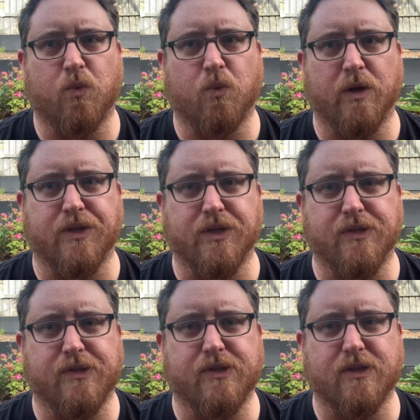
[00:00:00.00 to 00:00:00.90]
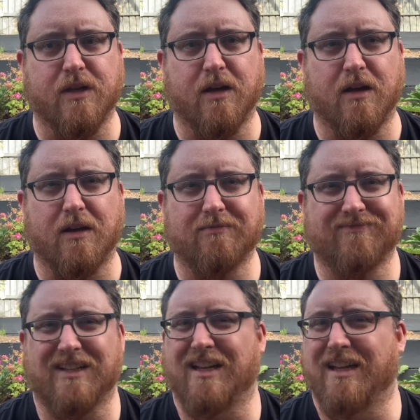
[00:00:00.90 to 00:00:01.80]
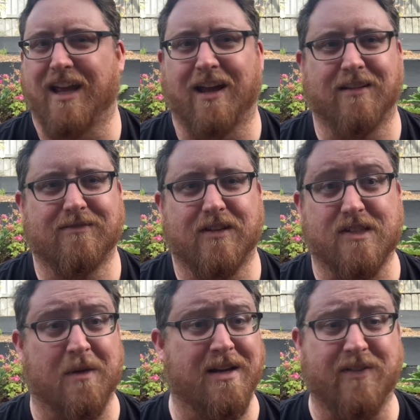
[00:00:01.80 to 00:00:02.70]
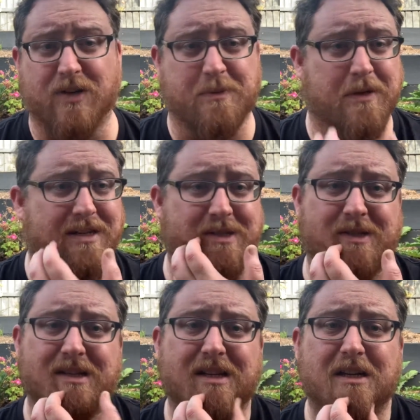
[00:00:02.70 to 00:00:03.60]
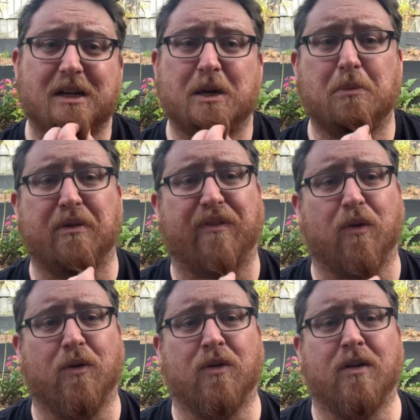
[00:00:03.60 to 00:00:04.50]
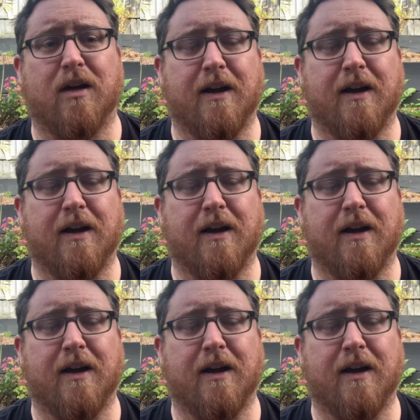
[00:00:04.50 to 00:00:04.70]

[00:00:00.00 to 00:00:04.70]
Which is, something I'd never experienced before.